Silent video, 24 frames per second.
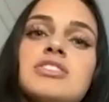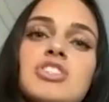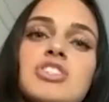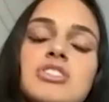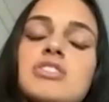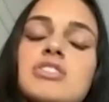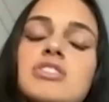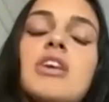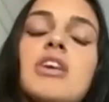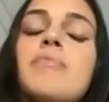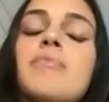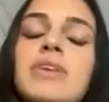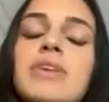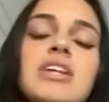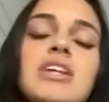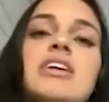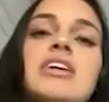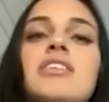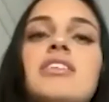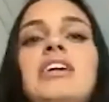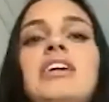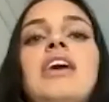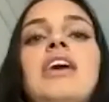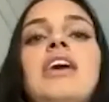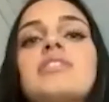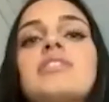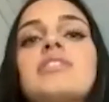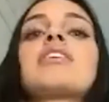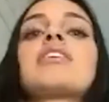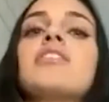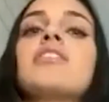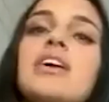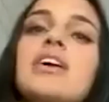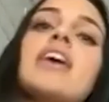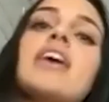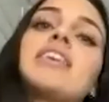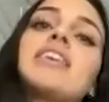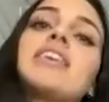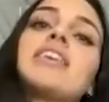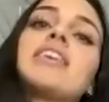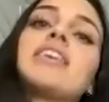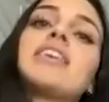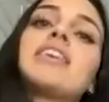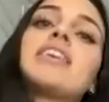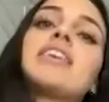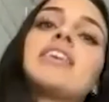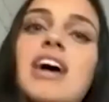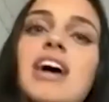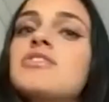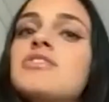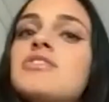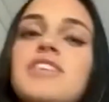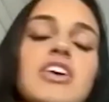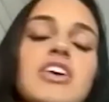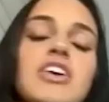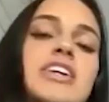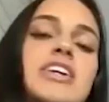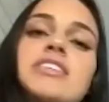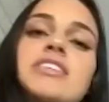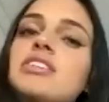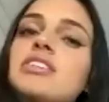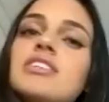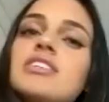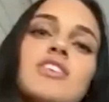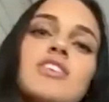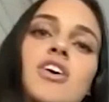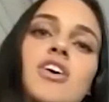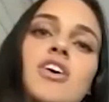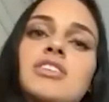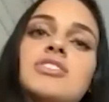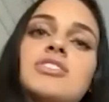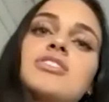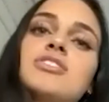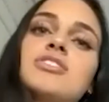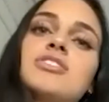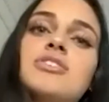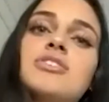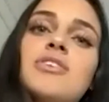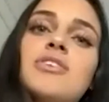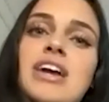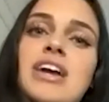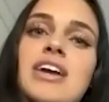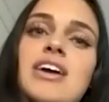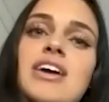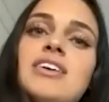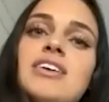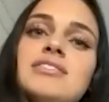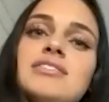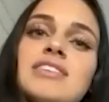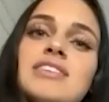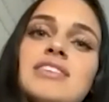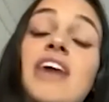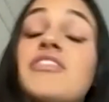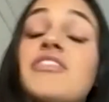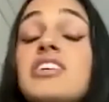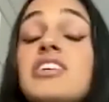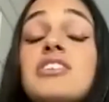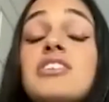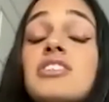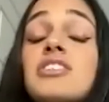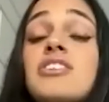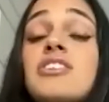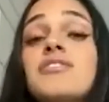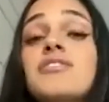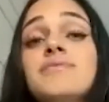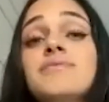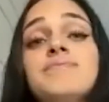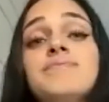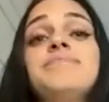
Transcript: just immediately I was like, okay, this guy's very easy to talk to. And I think he's cute.